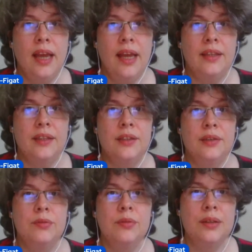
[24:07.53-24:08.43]
And
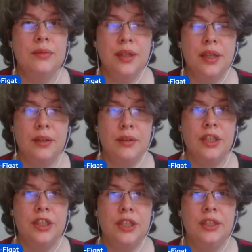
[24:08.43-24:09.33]
when we
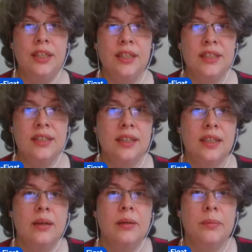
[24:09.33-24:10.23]
reach this,
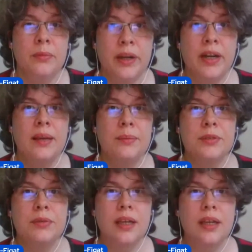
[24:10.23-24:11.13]

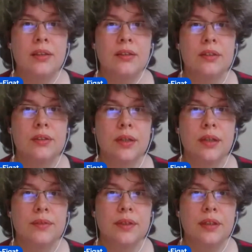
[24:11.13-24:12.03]
perhaps we can also
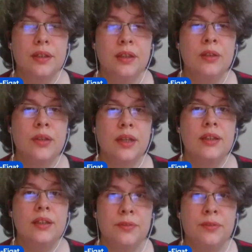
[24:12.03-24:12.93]
have a look
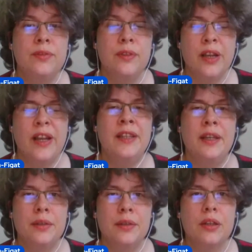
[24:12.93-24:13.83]
at
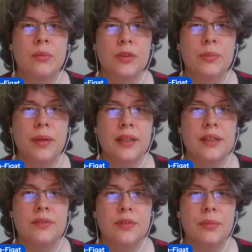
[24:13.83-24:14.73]
our common
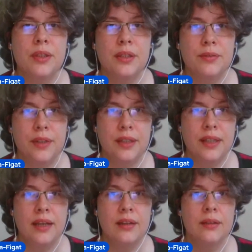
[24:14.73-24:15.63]
past from a different
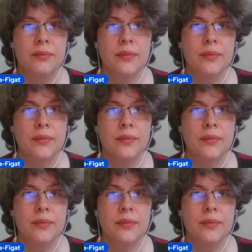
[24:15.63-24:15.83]
angle.